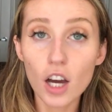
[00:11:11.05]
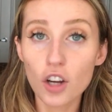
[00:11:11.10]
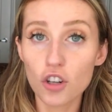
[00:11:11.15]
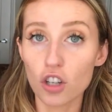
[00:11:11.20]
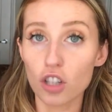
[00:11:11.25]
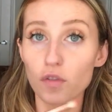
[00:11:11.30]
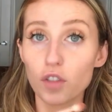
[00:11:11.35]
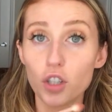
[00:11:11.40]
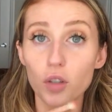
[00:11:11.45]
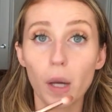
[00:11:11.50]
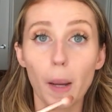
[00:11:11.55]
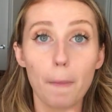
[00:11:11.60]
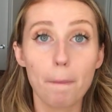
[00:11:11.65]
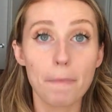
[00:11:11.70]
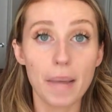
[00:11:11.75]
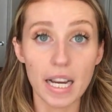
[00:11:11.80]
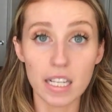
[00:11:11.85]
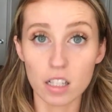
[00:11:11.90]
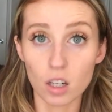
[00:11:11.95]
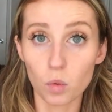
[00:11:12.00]
just for doing
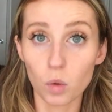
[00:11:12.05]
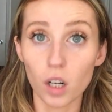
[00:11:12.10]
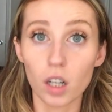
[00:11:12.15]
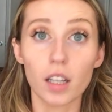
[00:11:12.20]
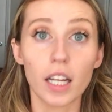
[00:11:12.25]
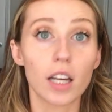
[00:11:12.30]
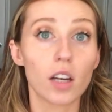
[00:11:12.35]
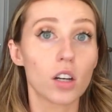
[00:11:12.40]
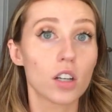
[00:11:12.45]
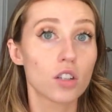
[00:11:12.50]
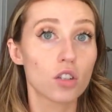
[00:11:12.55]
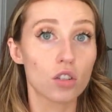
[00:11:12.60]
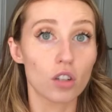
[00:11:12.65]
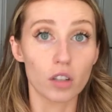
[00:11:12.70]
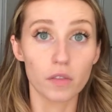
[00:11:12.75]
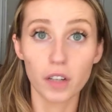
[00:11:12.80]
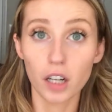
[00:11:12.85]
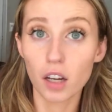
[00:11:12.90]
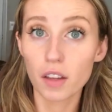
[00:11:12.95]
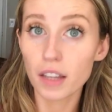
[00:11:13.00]
basic work, like
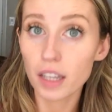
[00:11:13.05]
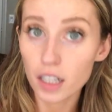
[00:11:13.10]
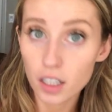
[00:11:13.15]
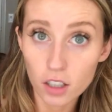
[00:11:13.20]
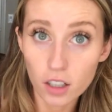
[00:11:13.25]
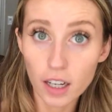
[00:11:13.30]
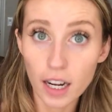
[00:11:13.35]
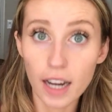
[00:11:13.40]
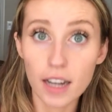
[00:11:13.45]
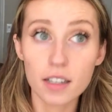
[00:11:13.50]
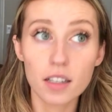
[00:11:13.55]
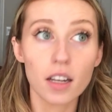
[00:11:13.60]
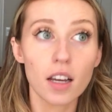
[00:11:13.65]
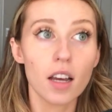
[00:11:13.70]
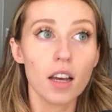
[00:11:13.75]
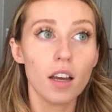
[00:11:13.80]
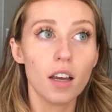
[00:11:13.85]
surfing on the internet,